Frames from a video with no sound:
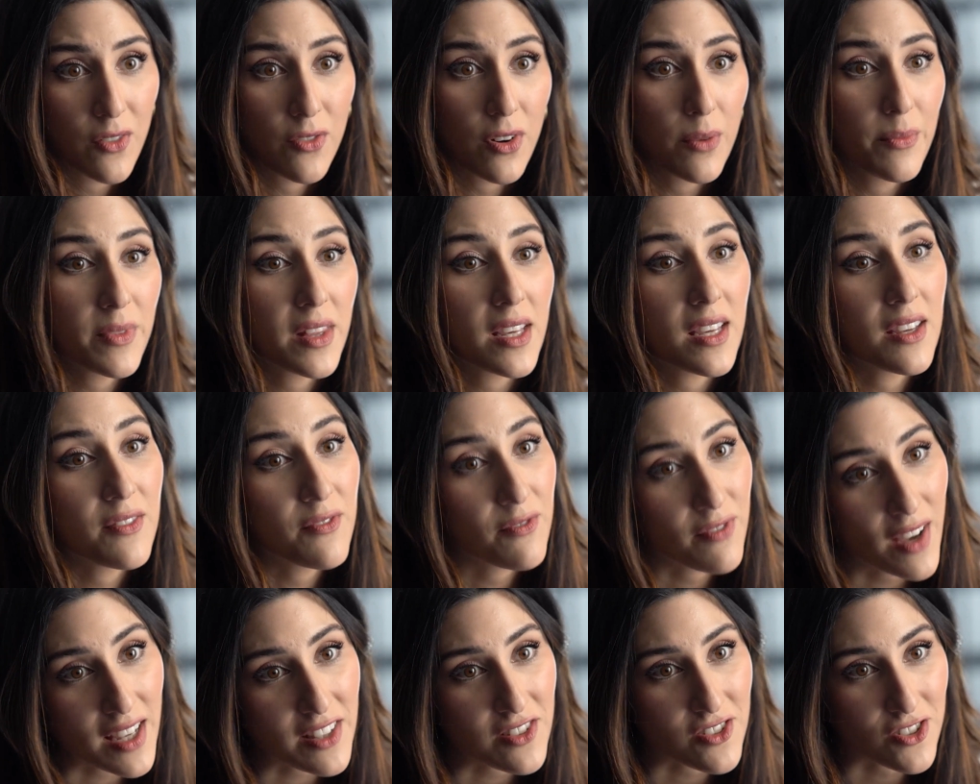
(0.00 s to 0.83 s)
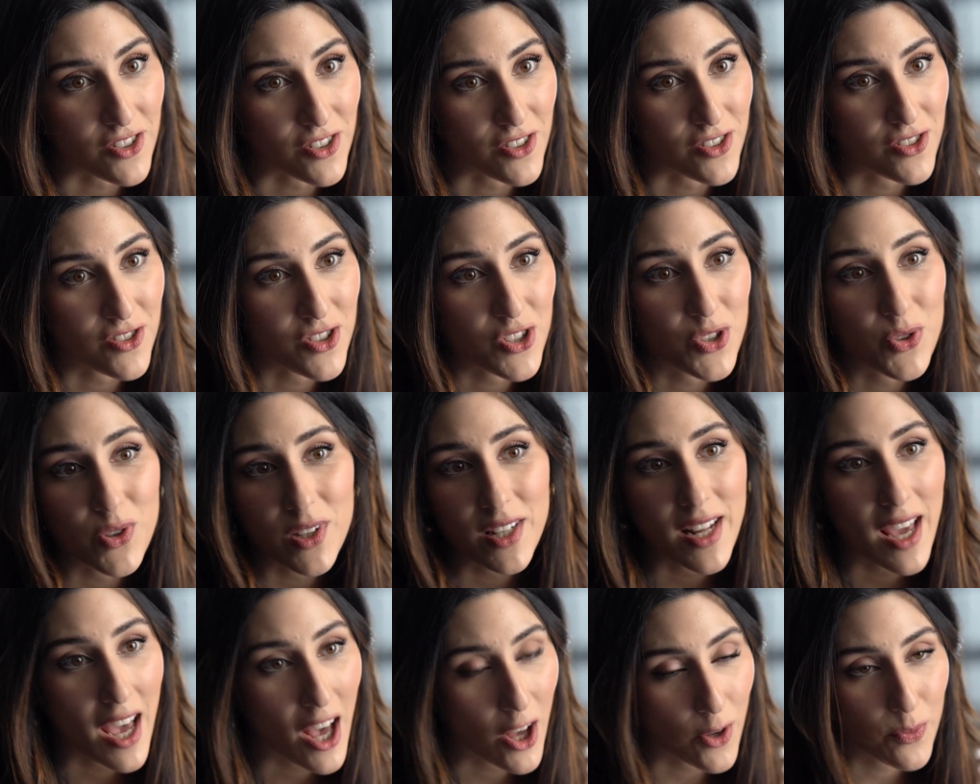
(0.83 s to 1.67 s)
from the investors who
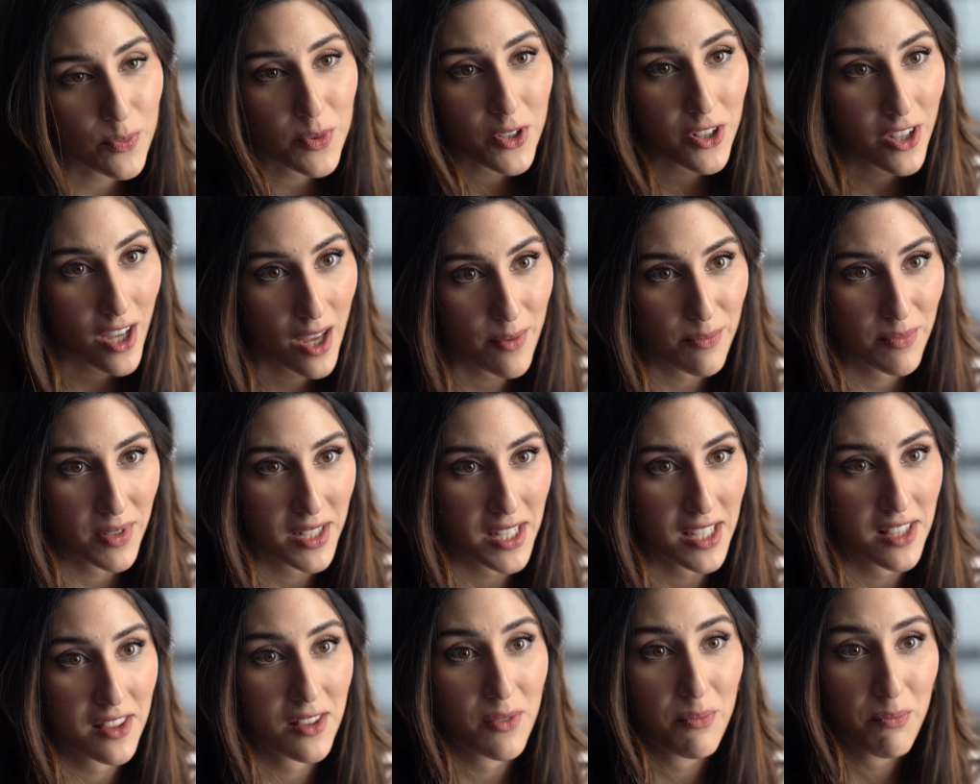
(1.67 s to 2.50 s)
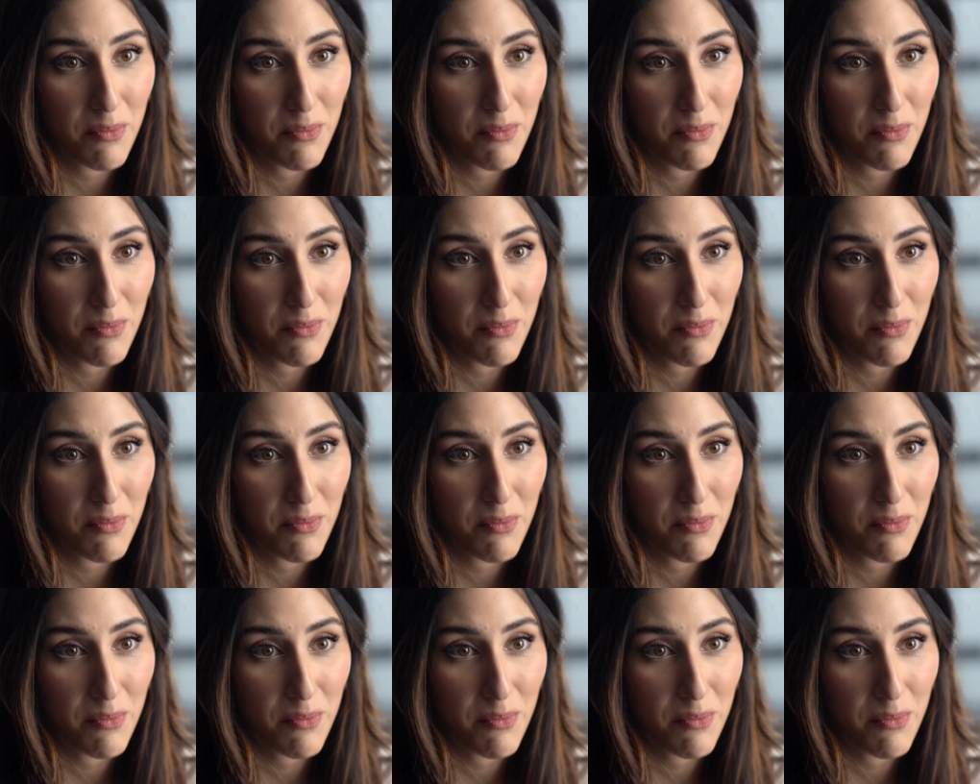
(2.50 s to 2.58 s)
can help your company the